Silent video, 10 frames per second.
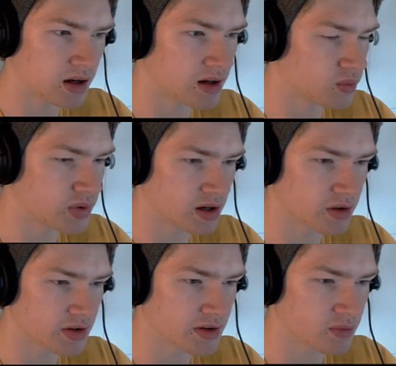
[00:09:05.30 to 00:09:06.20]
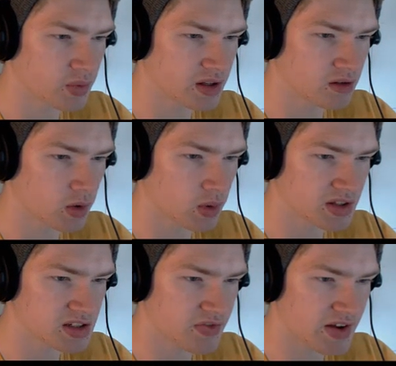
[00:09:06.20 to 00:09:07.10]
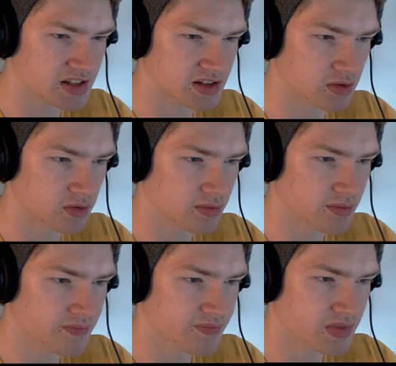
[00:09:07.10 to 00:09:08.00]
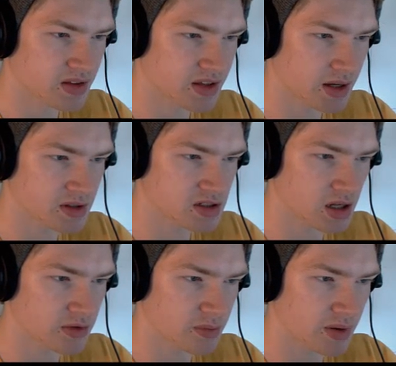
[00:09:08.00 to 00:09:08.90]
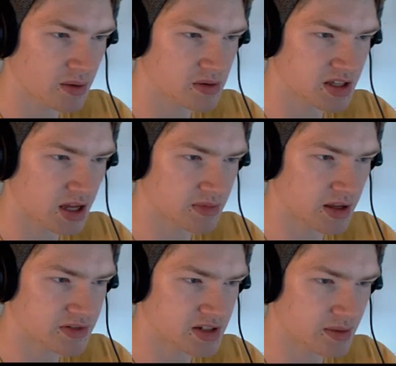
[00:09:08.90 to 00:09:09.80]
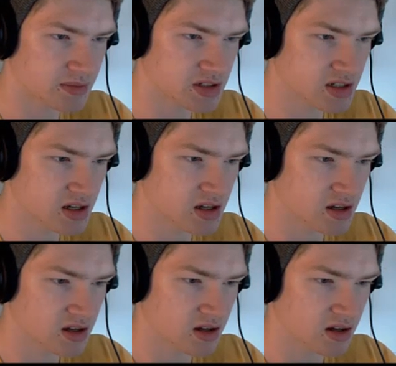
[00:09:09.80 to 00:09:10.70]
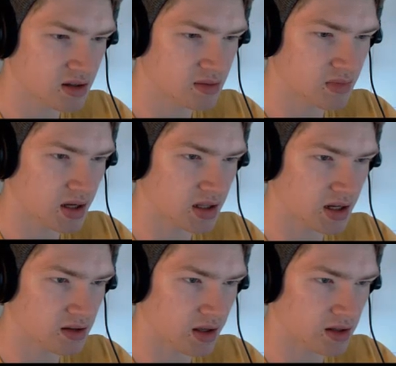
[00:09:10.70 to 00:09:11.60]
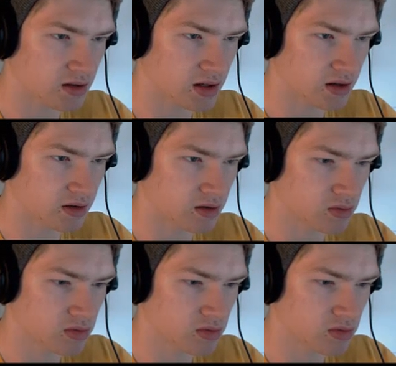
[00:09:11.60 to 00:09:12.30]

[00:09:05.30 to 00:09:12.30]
We don't know what these effects do. Game design for pirates, game dev gems. I don't know.